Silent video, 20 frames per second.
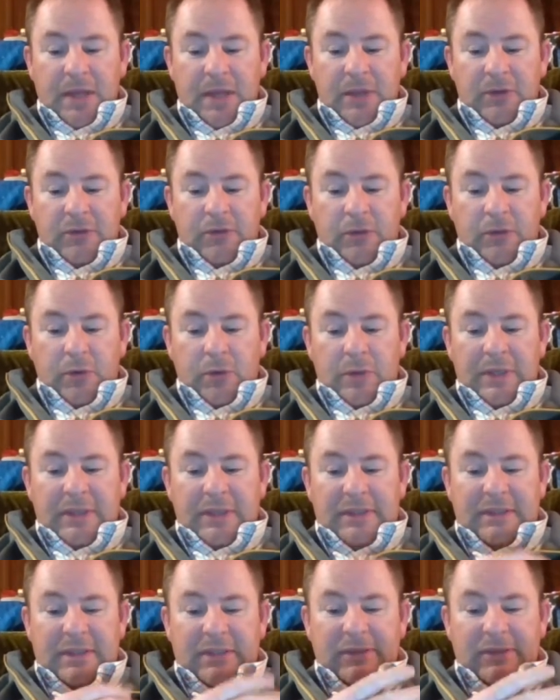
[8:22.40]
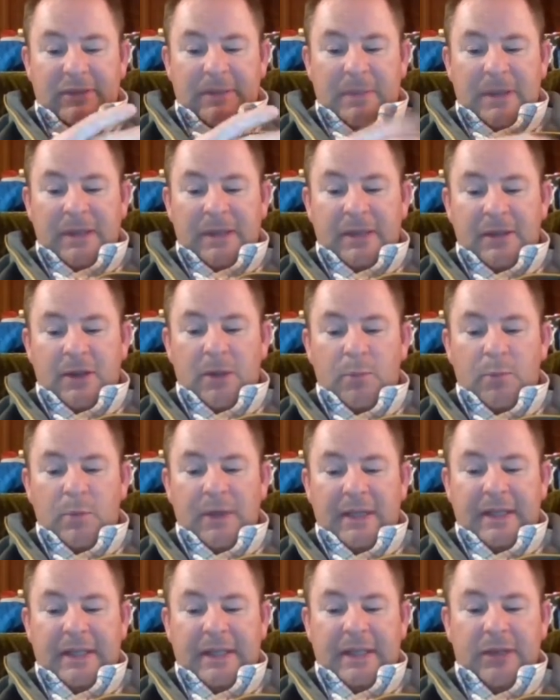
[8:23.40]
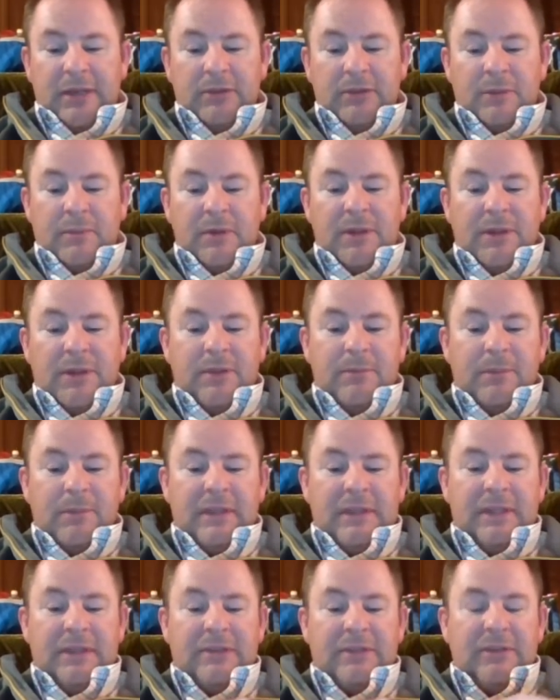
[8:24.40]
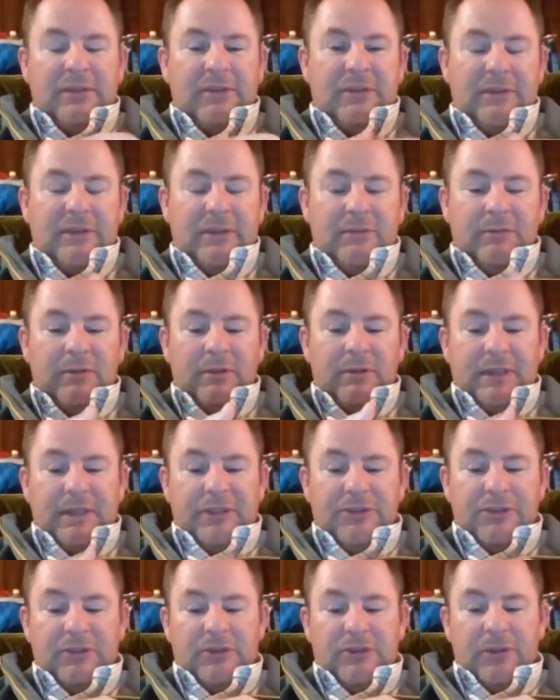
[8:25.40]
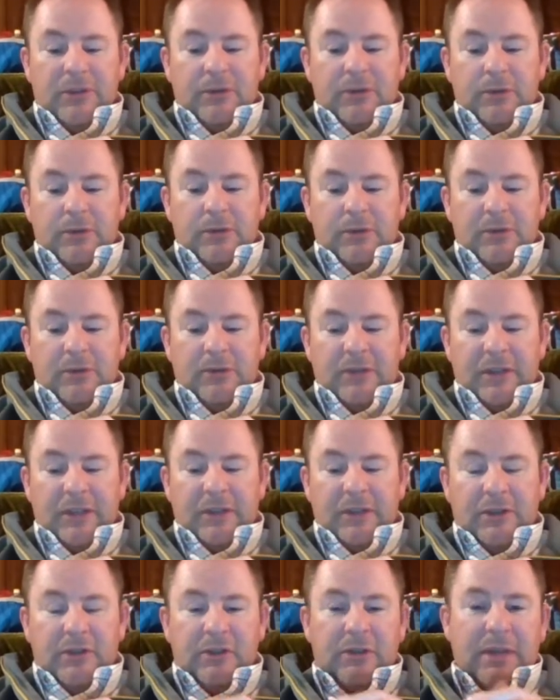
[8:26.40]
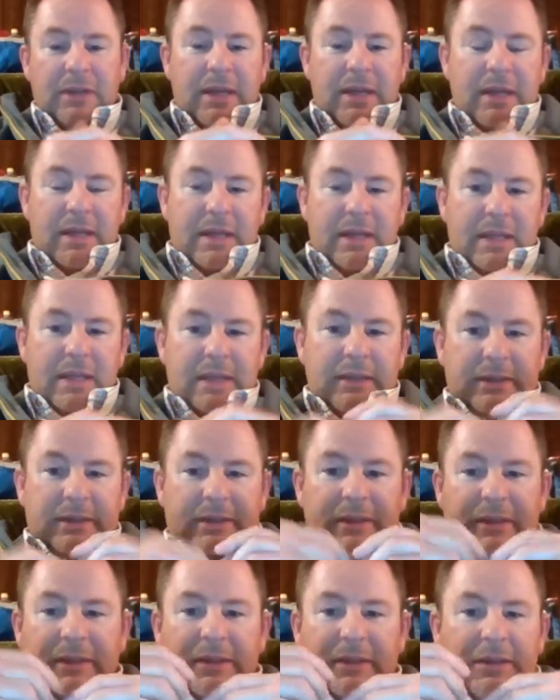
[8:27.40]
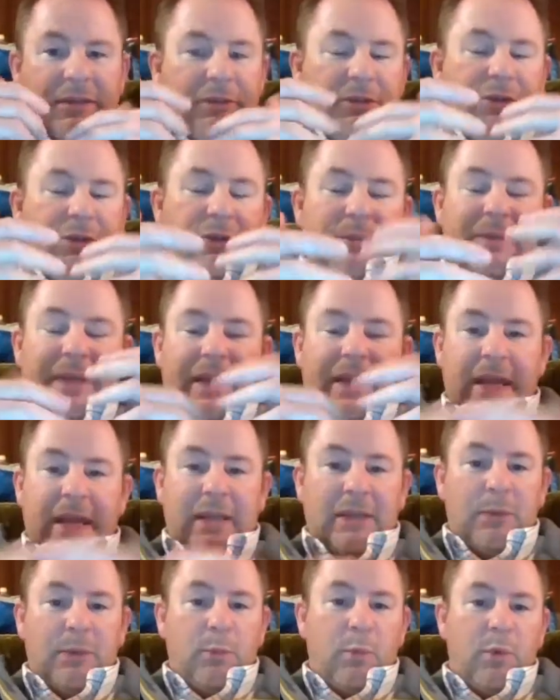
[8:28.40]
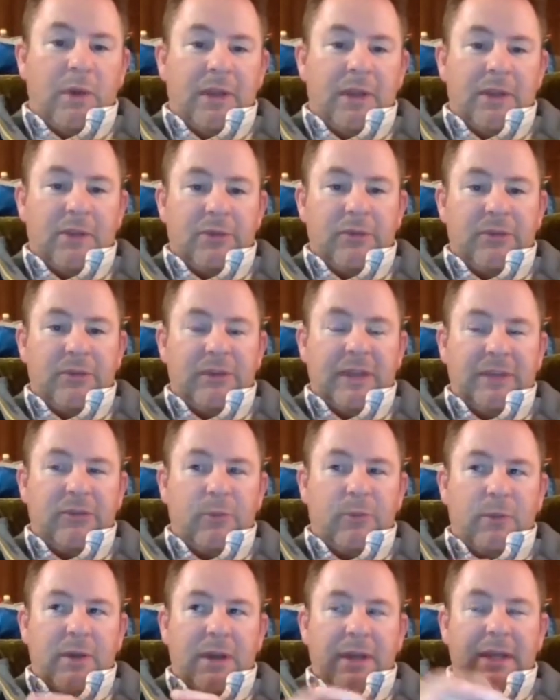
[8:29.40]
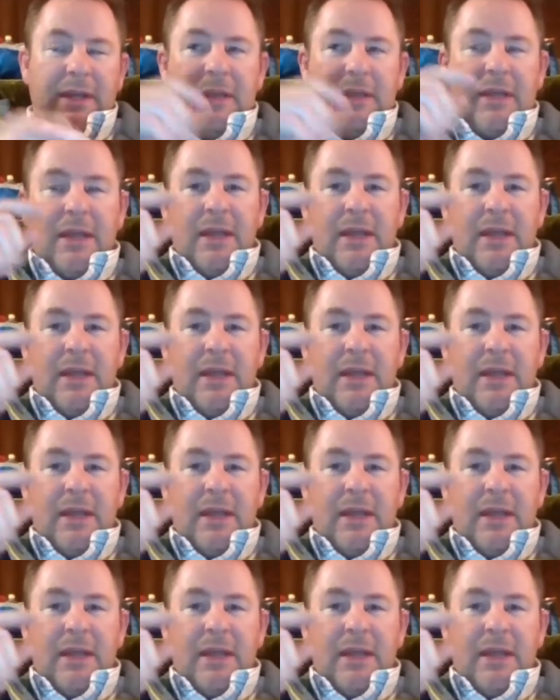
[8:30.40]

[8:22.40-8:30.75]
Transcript: So it's depending on when a calendar month begins in relation to the lunar cycle. It could be any one of those. That's why